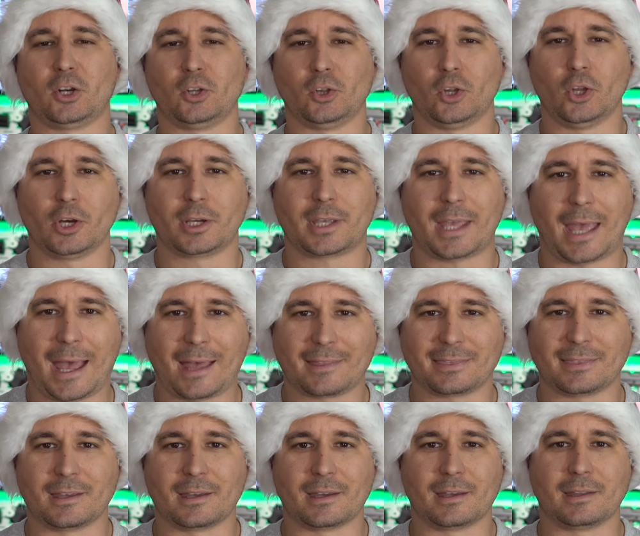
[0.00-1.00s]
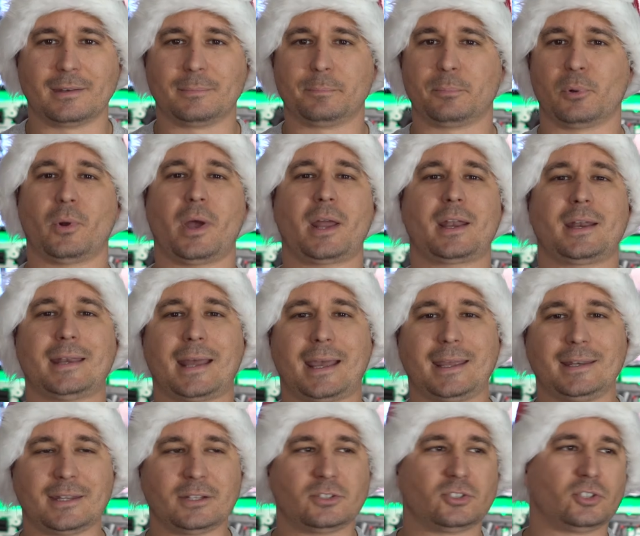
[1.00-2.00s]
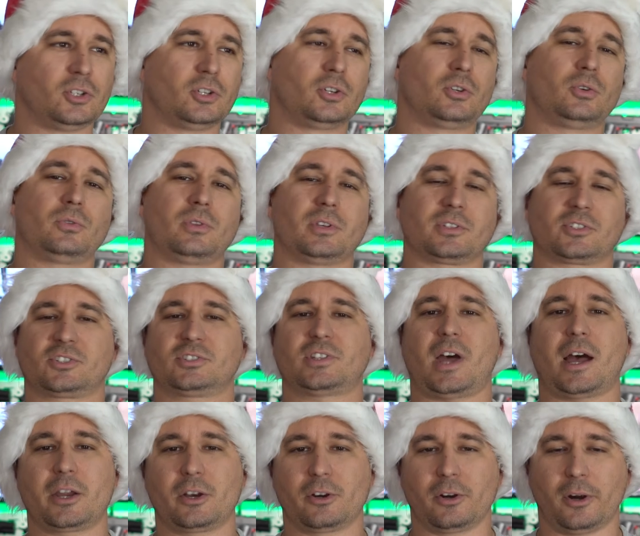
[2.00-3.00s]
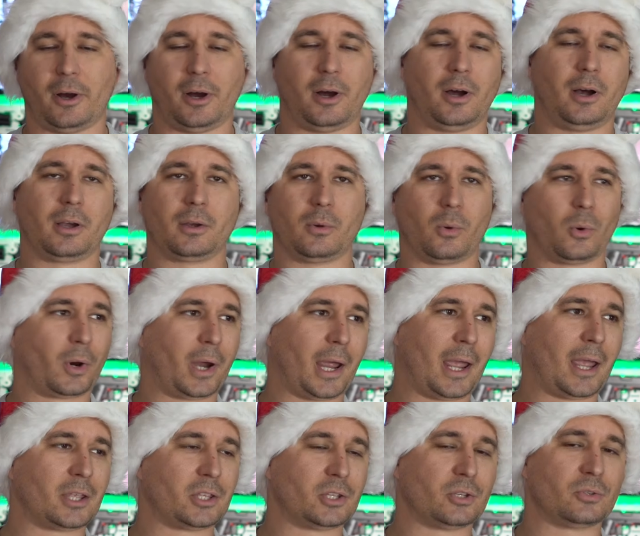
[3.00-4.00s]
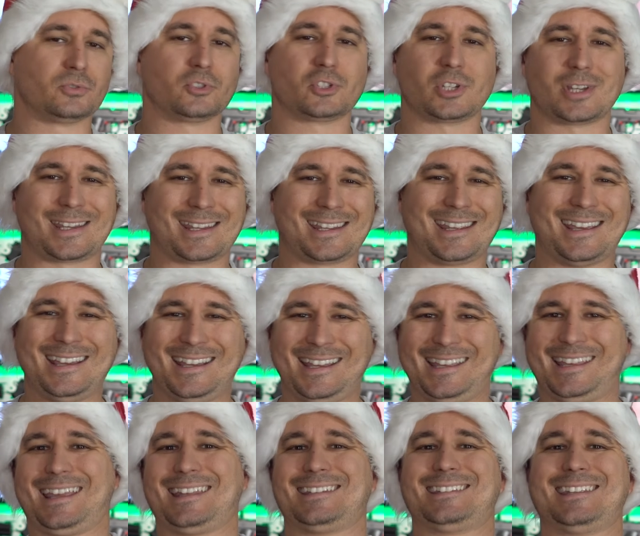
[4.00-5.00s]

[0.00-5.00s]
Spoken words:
a look at the Beretta 92, the Steyr AUG or AUG, and